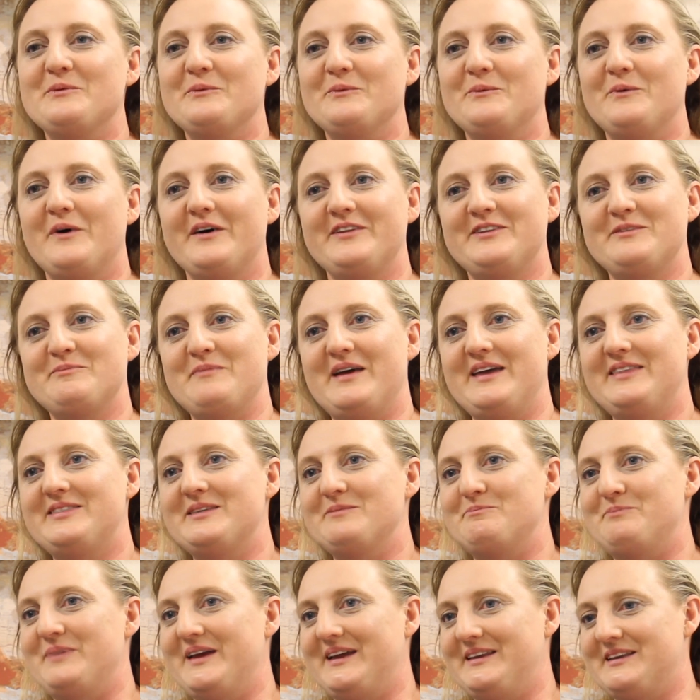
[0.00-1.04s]
What's made
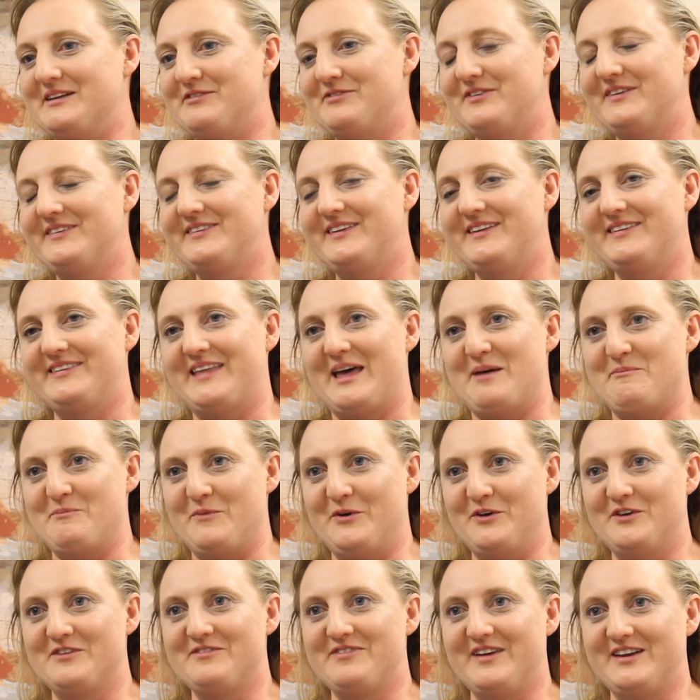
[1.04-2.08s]
the big difference is that
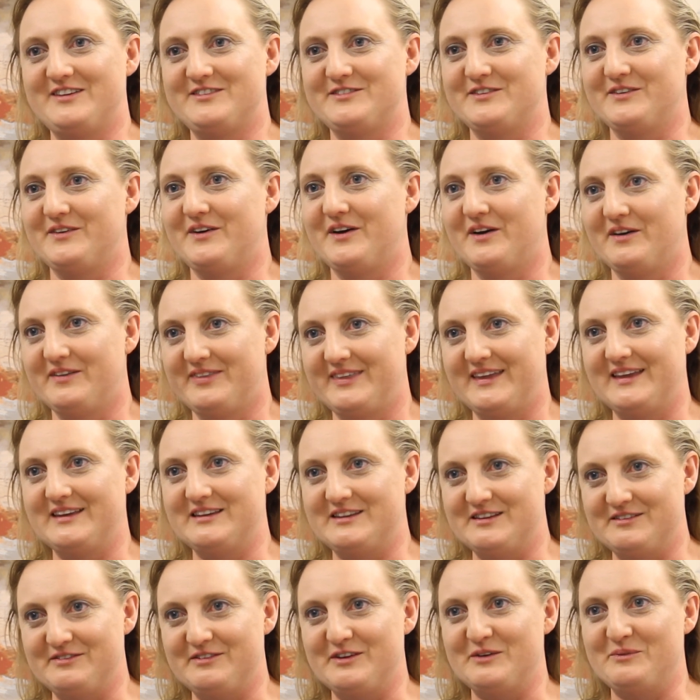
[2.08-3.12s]
motivational health
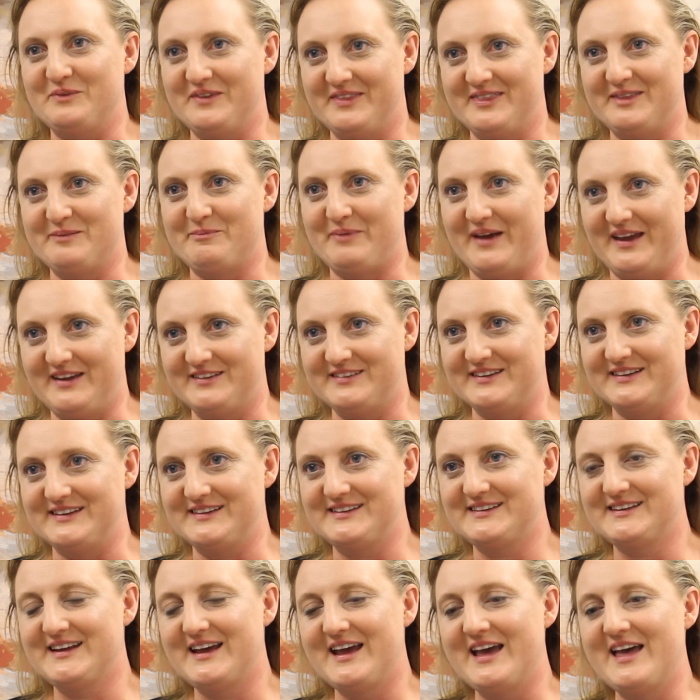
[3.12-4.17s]
interview with the
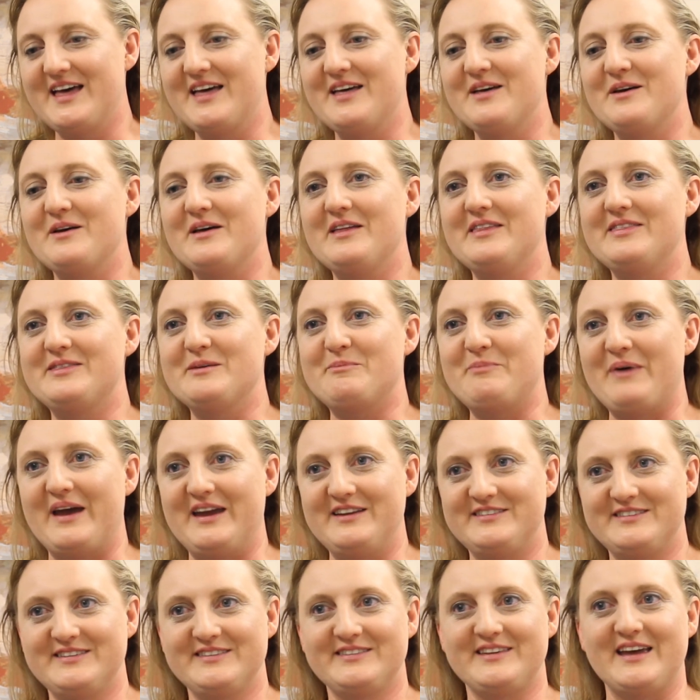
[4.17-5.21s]
patient. The
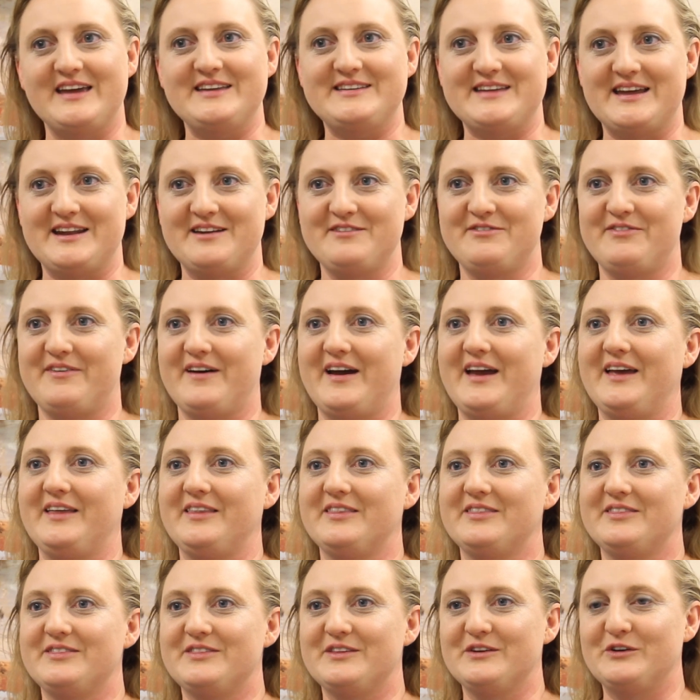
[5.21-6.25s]
patient's
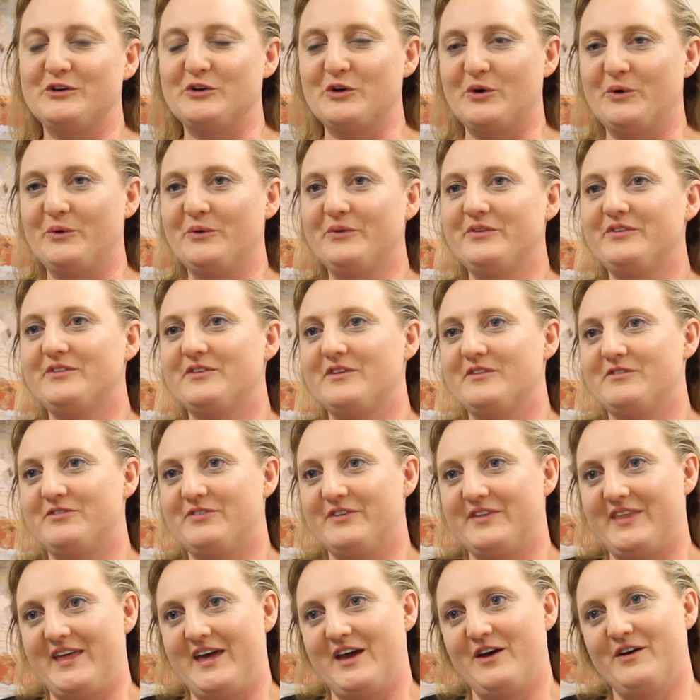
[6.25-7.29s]
identifying the goals
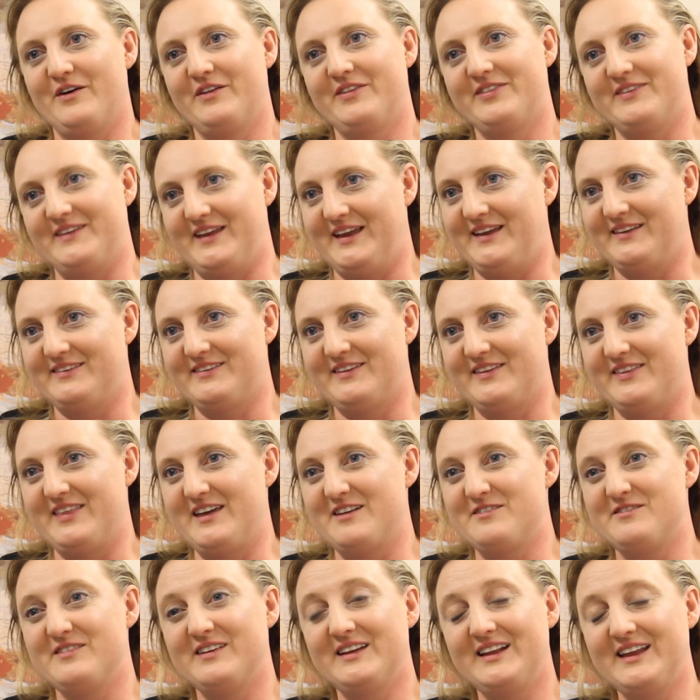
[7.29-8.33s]
for their health needs that
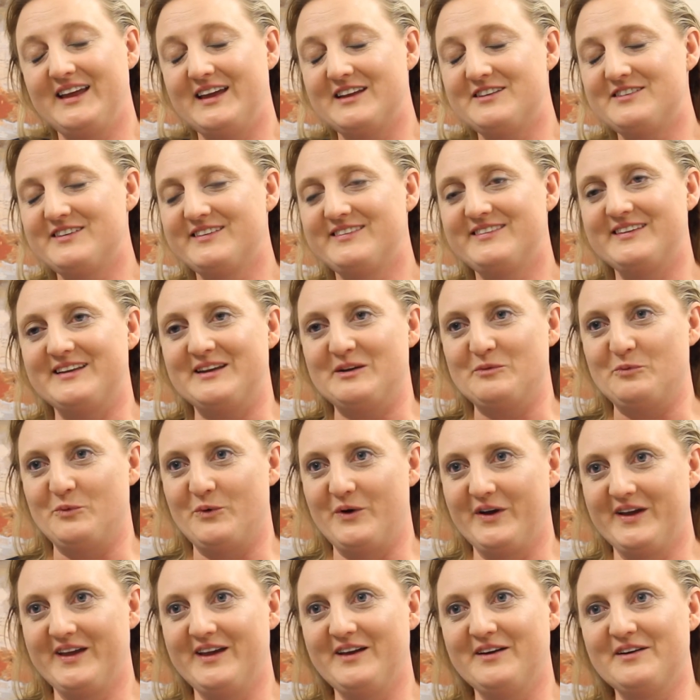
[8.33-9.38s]
they're really interested in
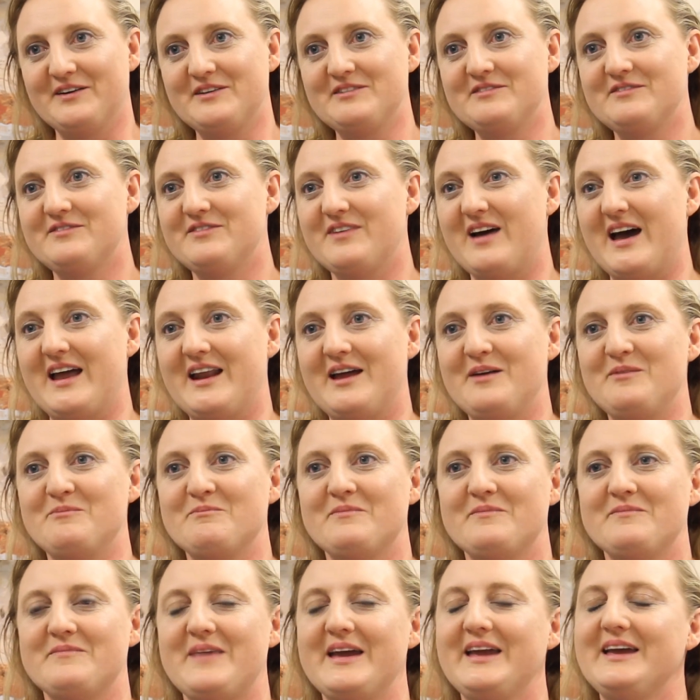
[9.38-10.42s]
working on, and I
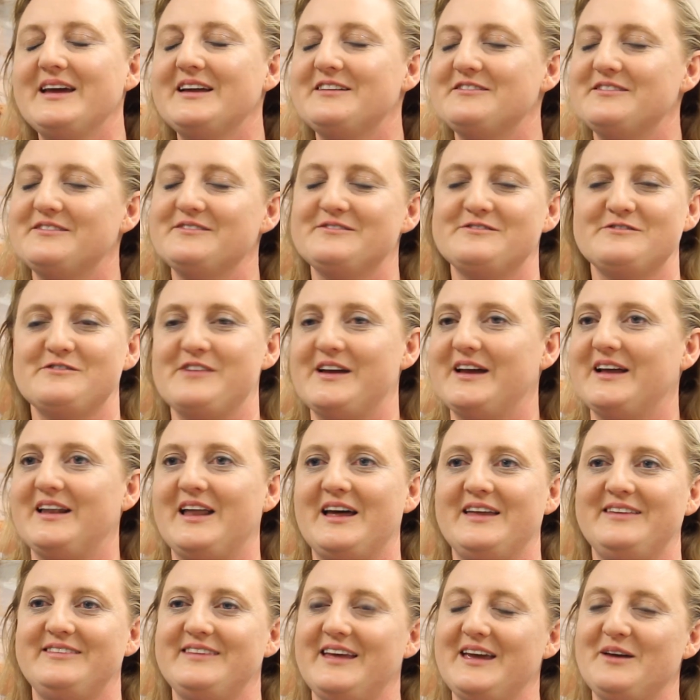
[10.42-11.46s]
make it real.
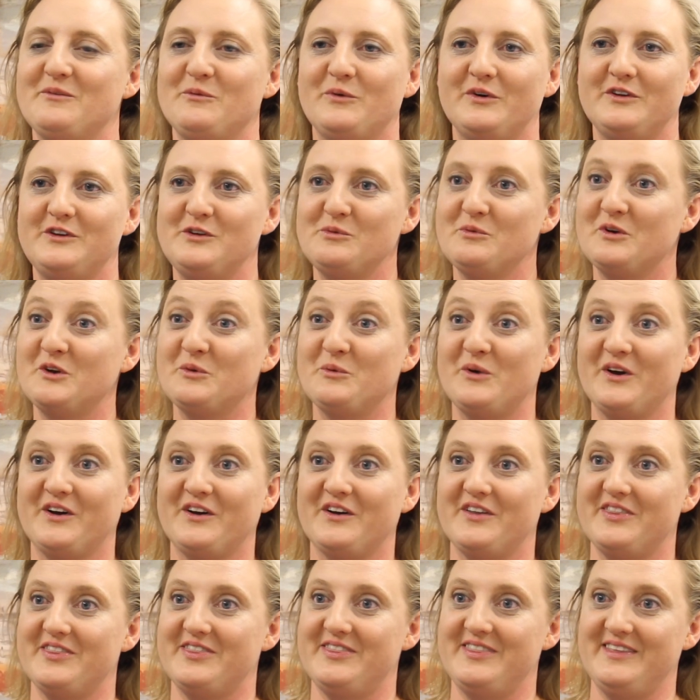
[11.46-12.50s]
I say, what do you want to
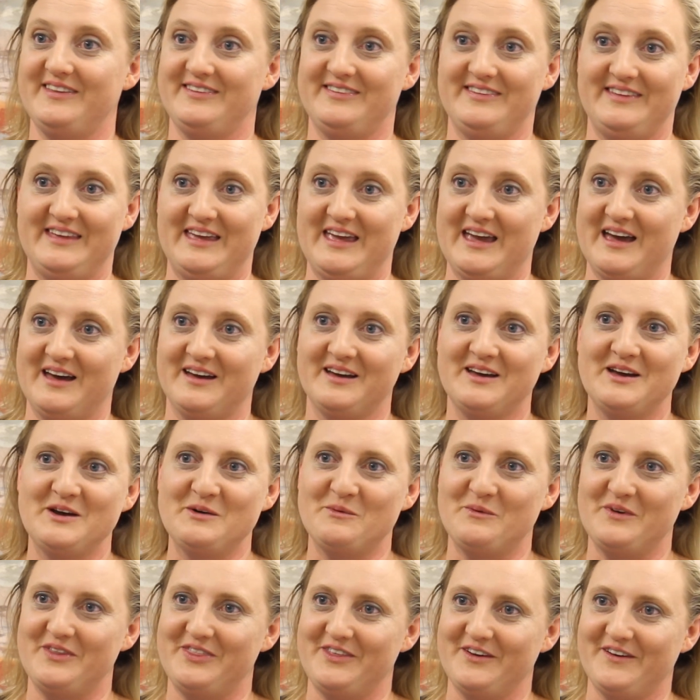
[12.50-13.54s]
work on this year
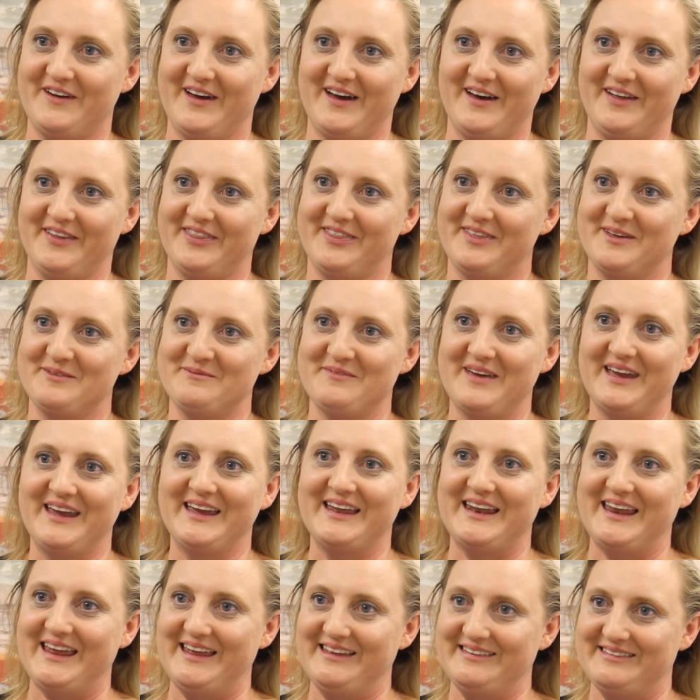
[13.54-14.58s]
with your health?
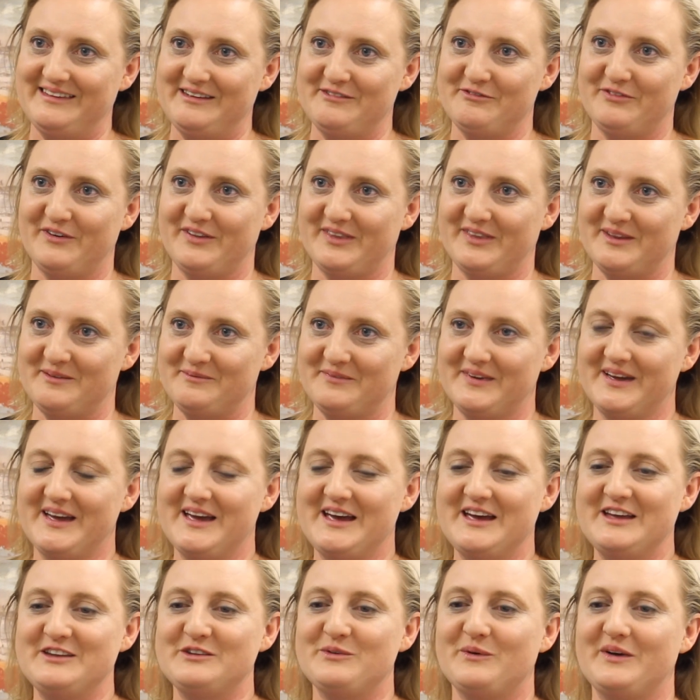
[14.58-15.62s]
Make it easy for them
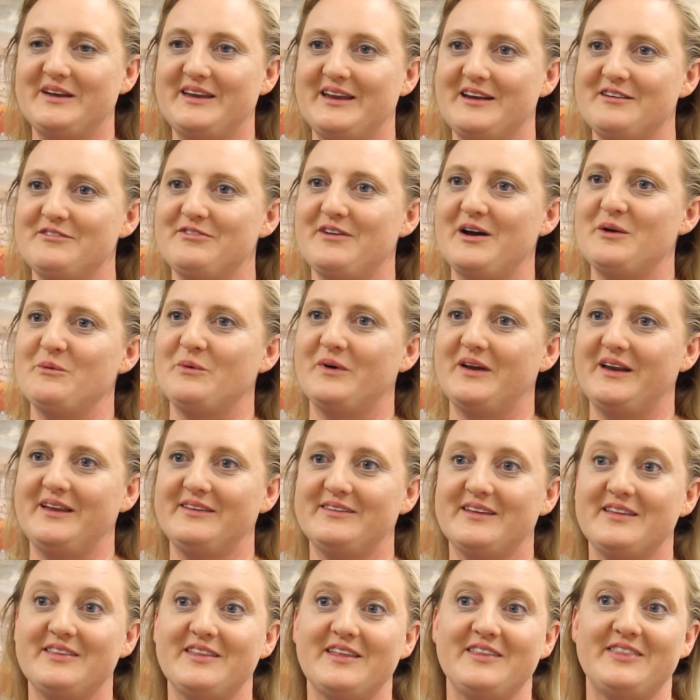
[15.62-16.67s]
to identify what
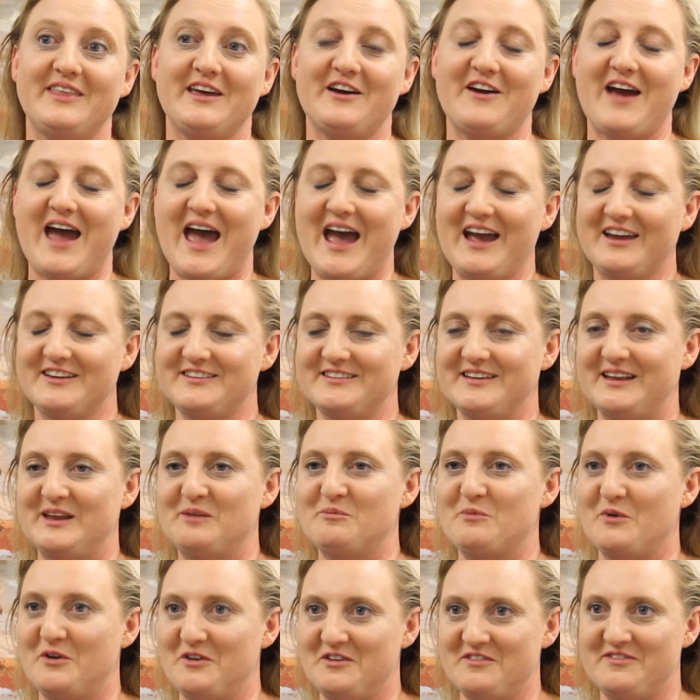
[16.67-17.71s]
is it that they're actually
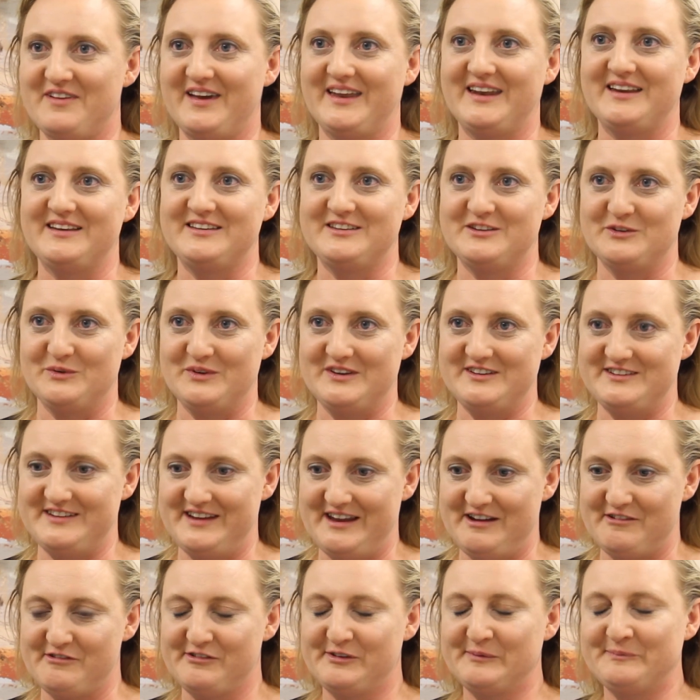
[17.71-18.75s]
motivated to
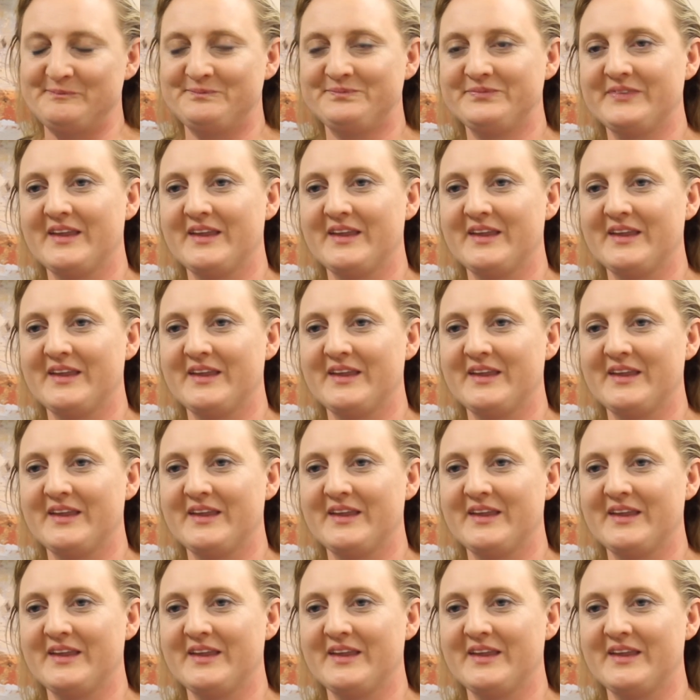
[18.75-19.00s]
achieve.